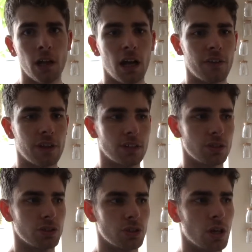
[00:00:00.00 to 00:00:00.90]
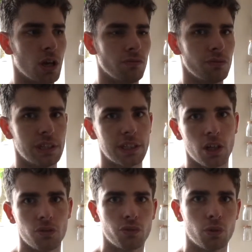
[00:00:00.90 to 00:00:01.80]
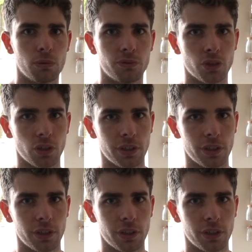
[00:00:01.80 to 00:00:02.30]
I think you can't really go wrong with chocolate.